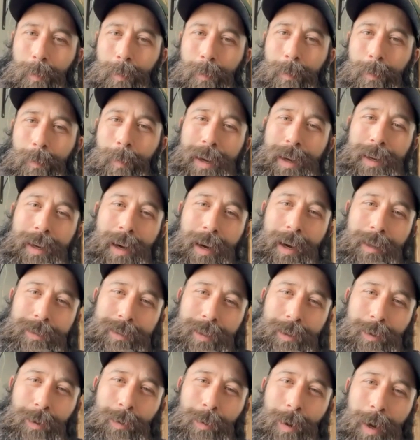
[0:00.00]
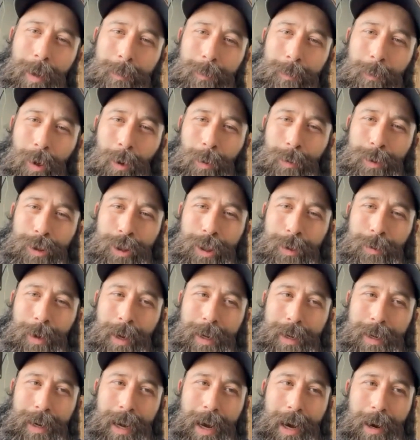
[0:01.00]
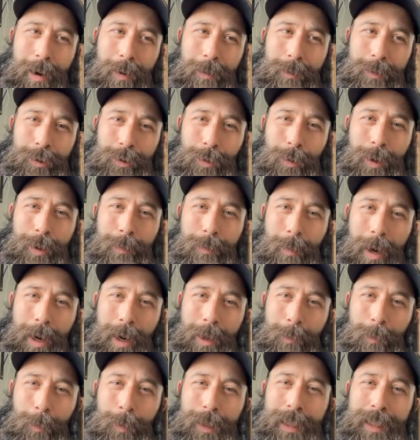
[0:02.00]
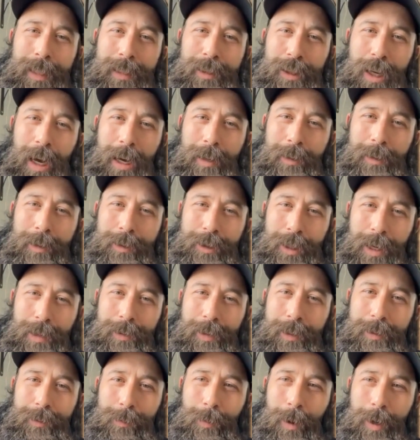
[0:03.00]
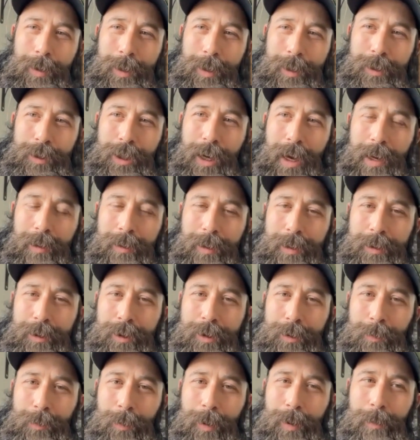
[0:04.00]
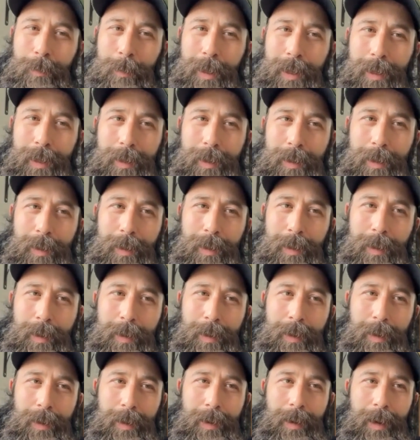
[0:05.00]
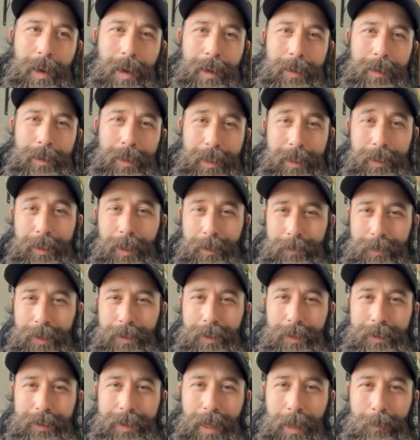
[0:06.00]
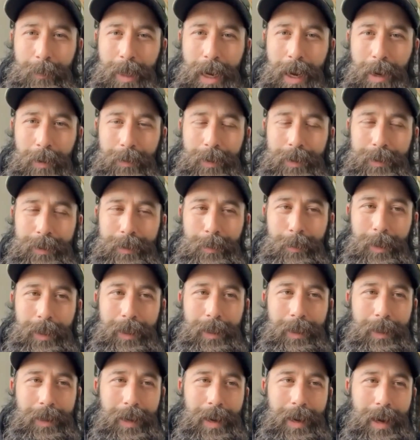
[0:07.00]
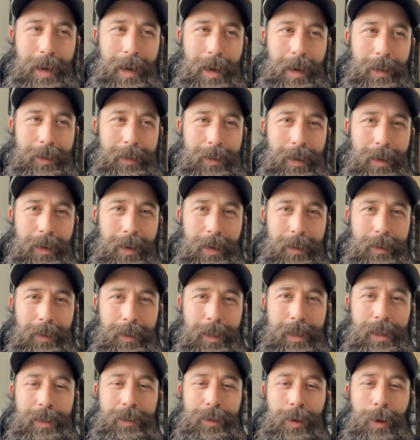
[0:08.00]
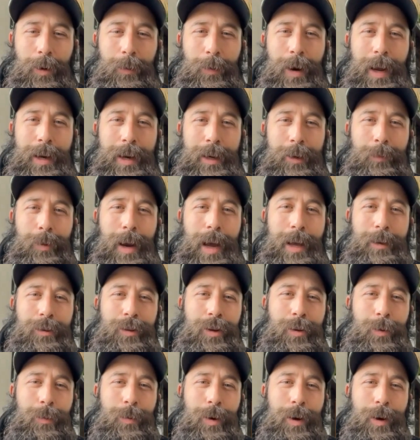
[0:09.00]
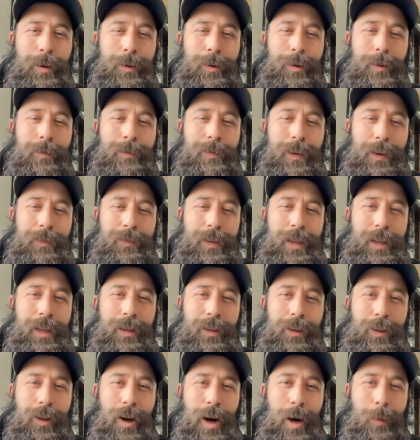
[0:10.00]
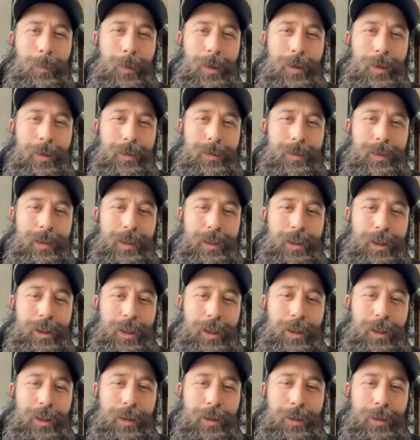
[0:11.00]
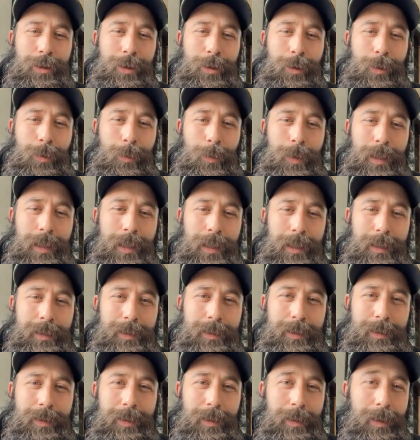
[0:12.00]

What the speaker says: My cousin, who I'm coaching right now, joined my weed challenge and this running challenge with me. And he lives in the same town as me. And he's already ran 250 kilometers this year in 2 weeks.